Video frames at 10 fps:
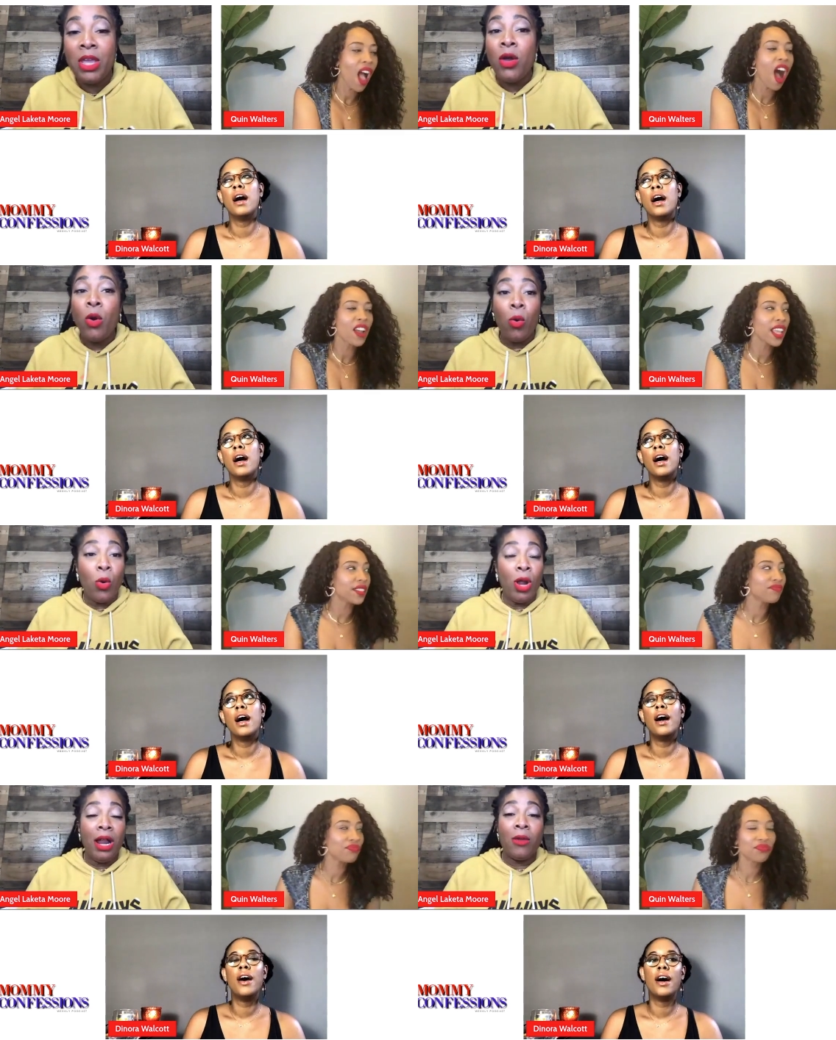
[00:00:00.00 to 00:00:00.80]
Speaker 1: Oh yeah.
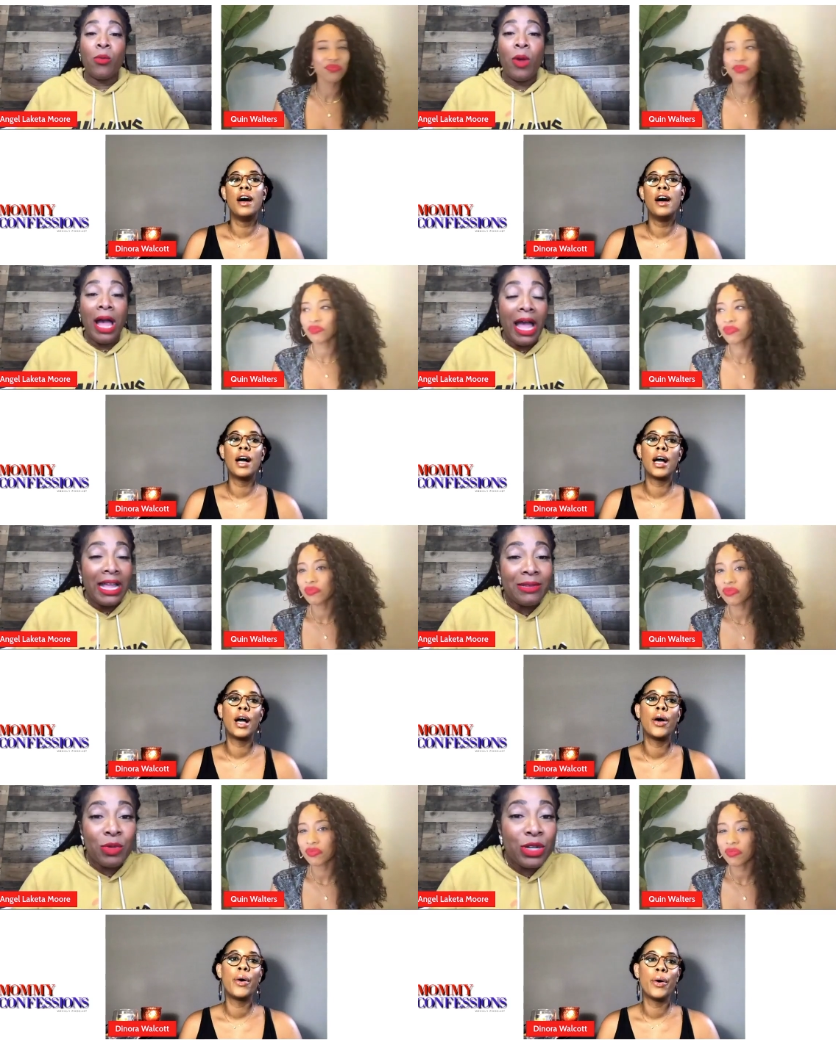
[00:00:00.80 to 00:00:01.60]
Or
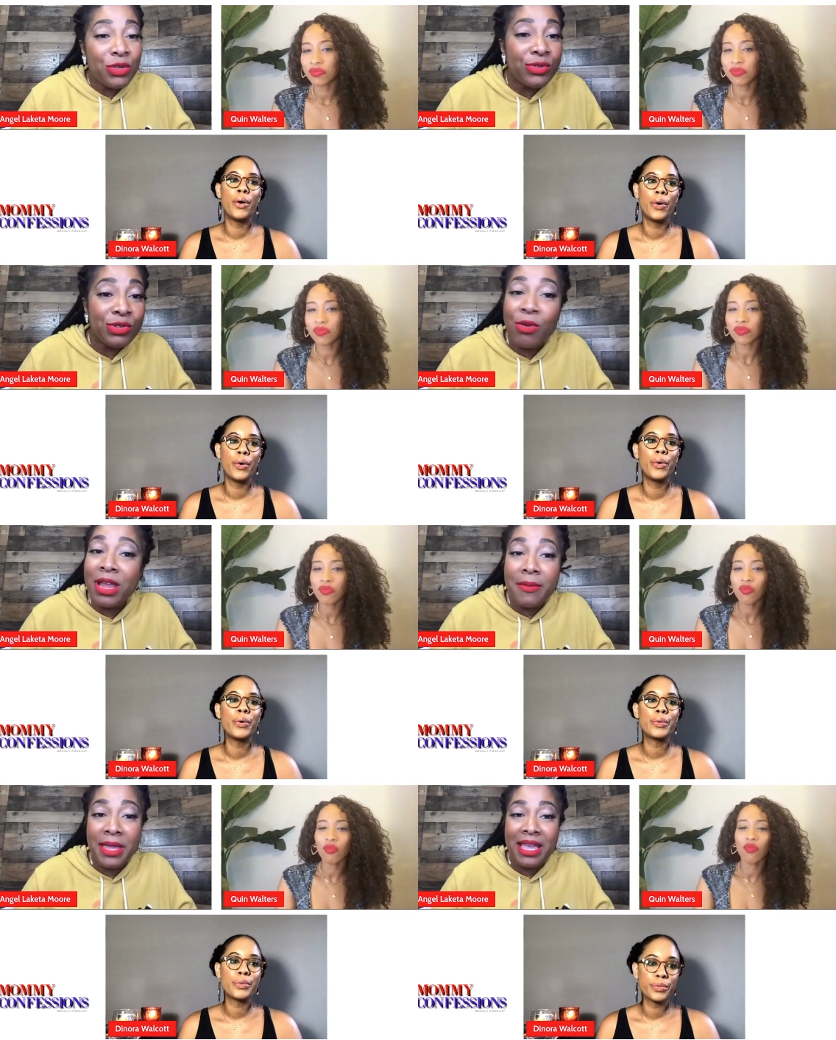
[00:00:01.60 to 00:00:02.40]
why were you
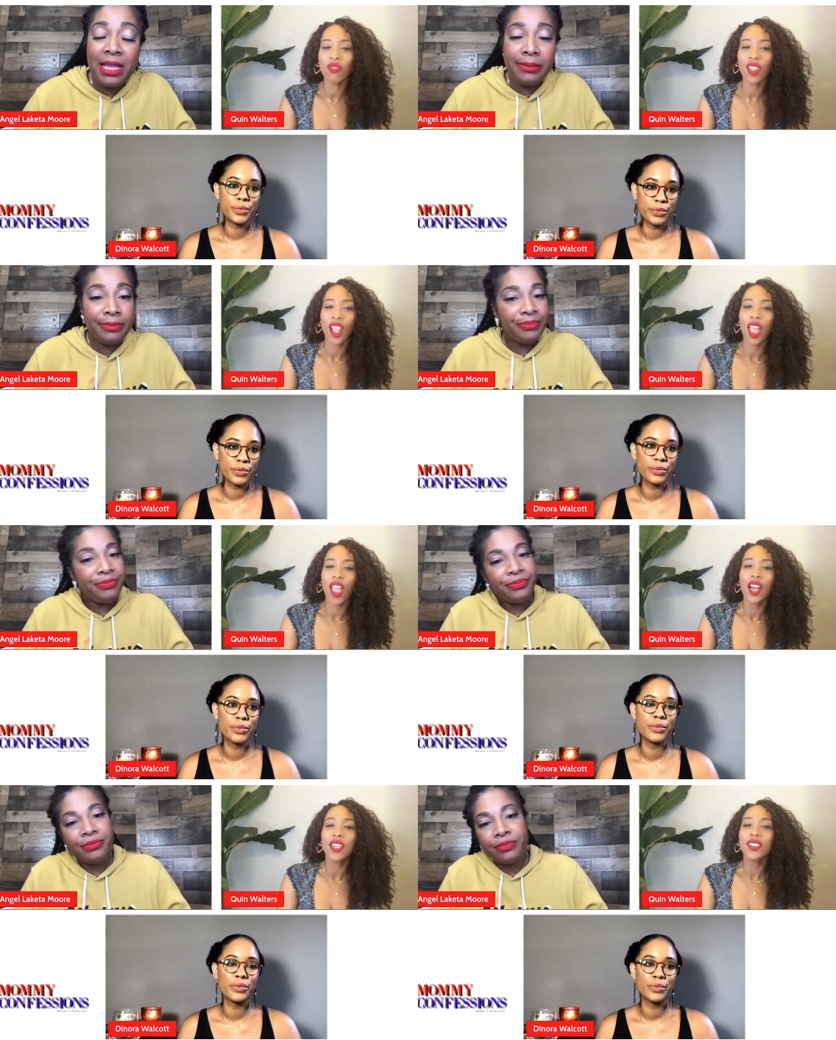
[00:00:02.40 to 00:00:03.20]
screaming?
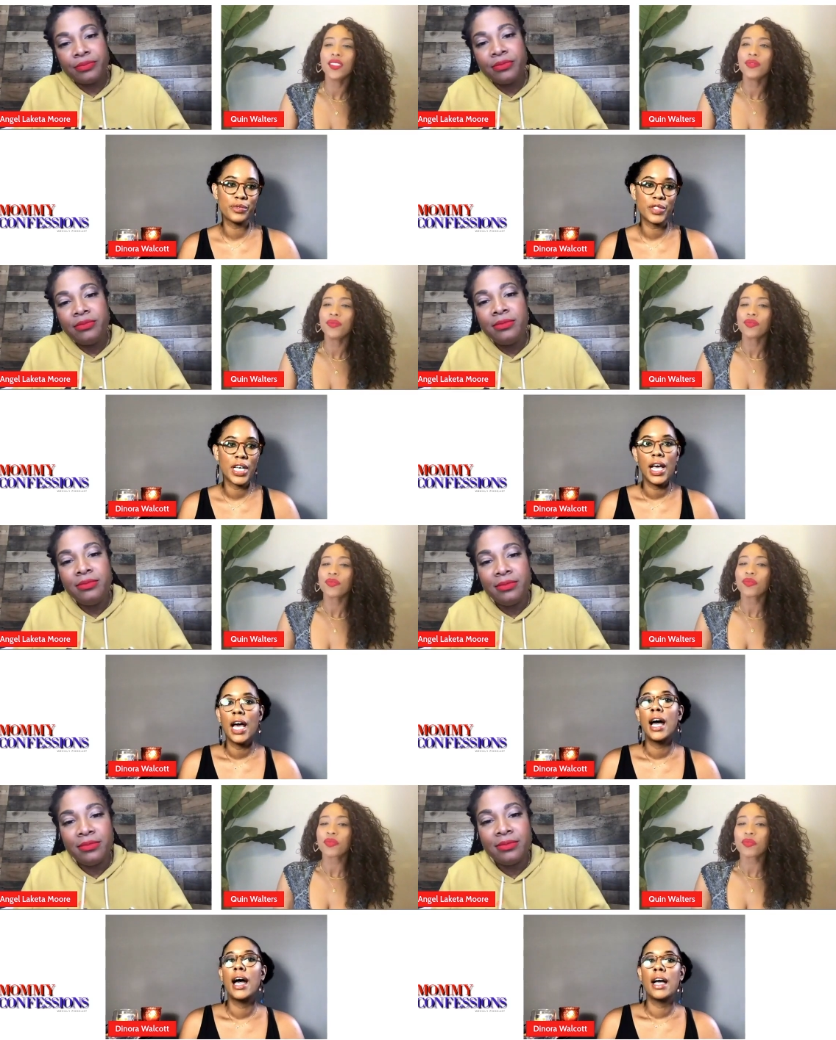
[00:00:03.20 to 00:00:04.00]

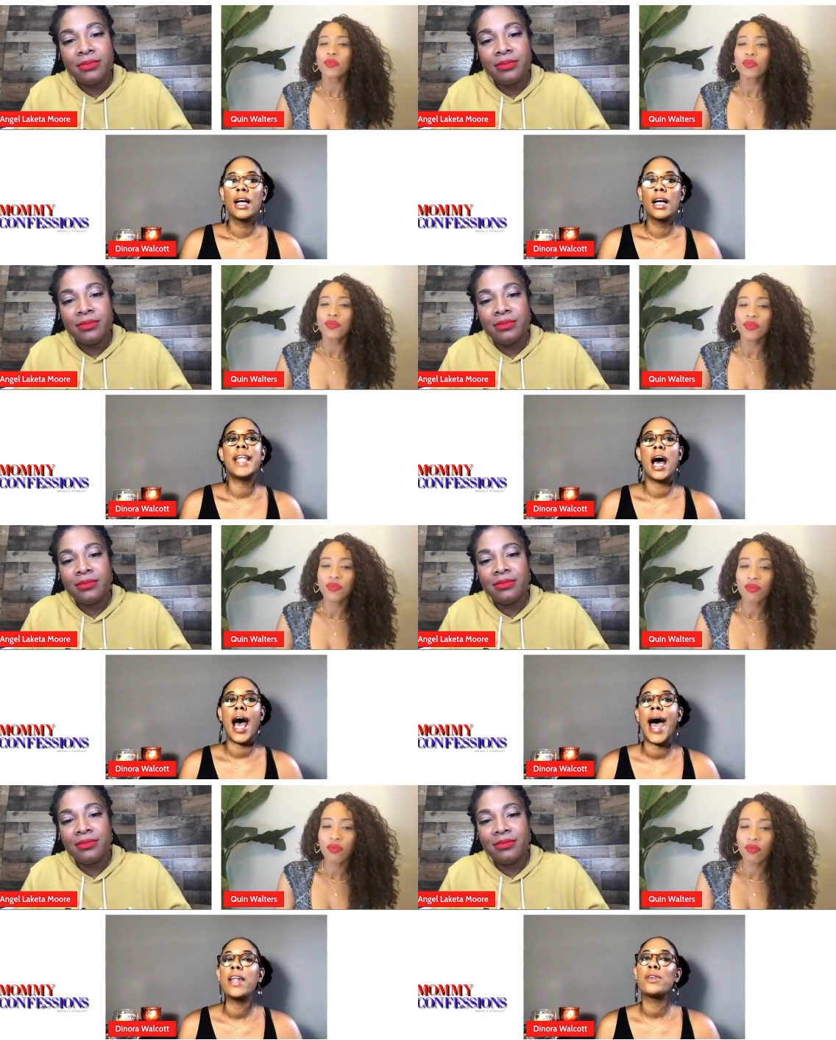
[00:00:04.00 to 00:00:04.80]
Speaker 2: Now
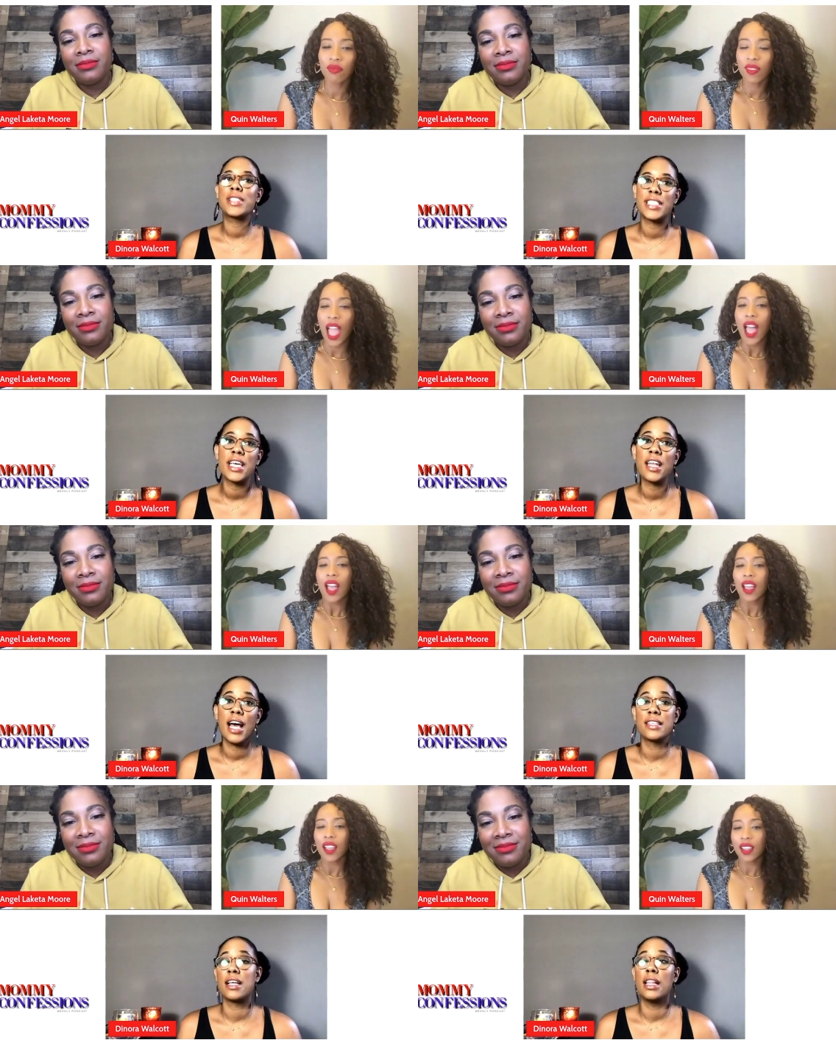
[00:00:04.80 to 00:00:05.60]
I don't see it
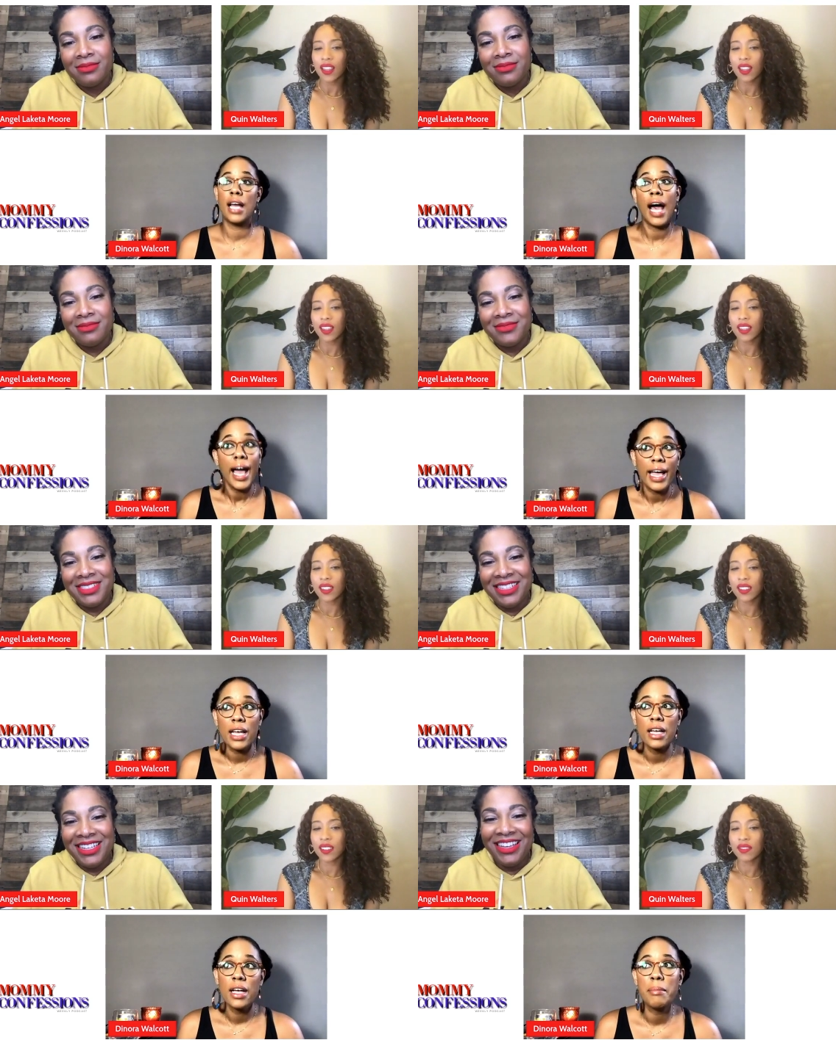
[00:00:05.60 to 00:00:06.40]
as a
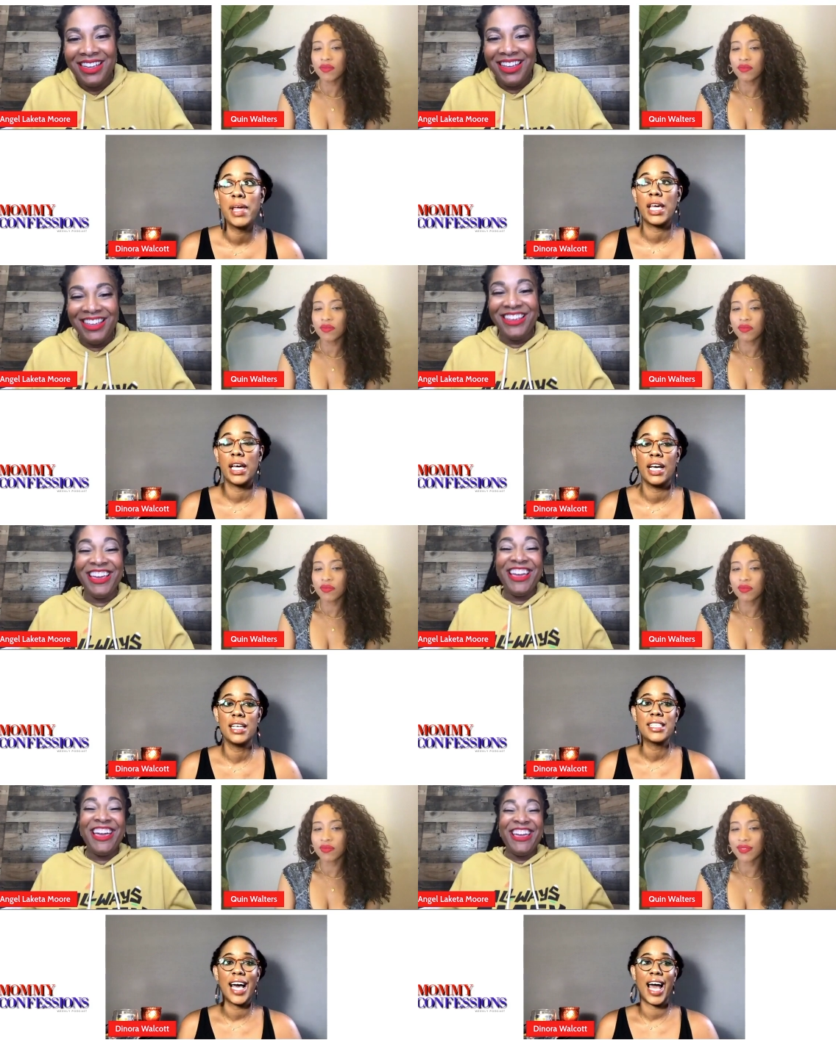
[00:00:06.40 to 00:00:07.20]
lie because
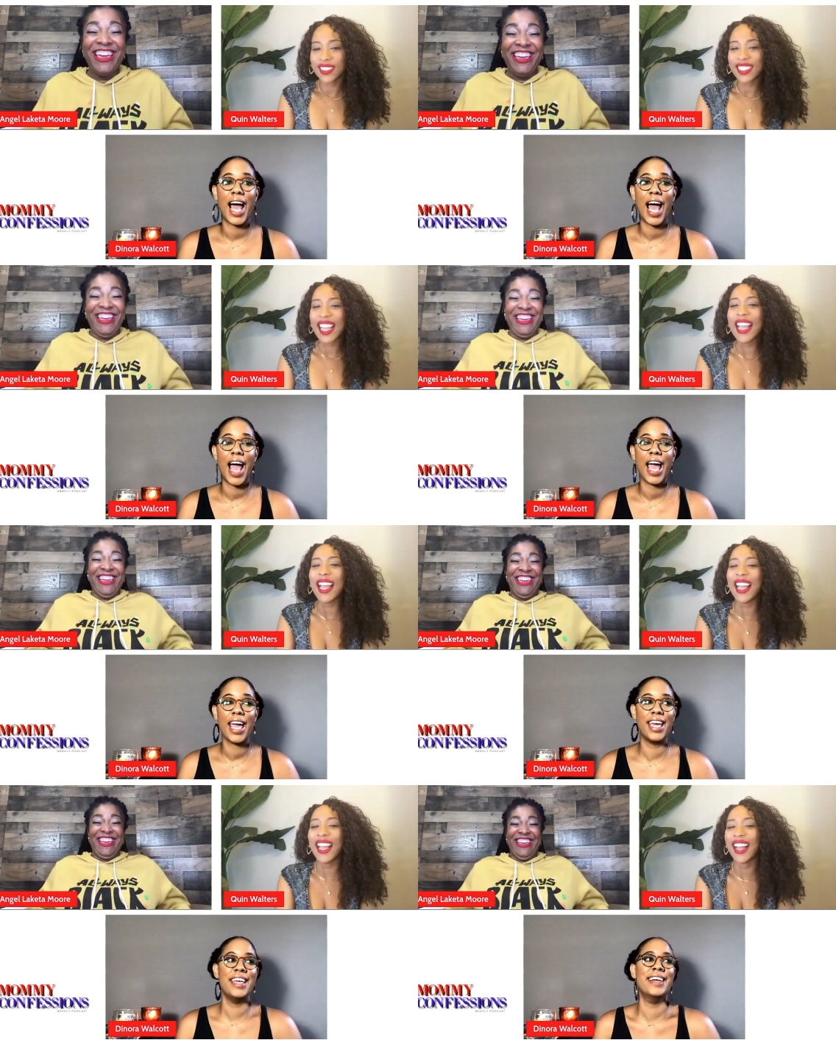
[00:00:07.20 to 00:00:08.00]

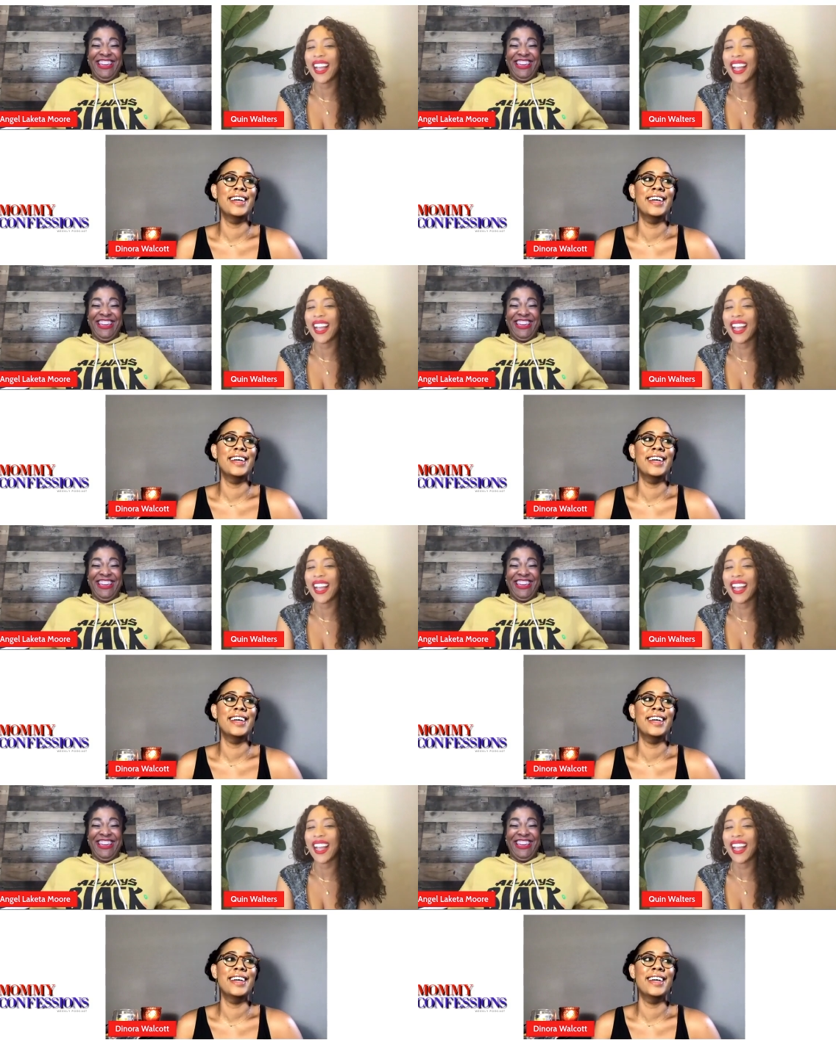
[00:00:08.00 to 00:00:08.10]
I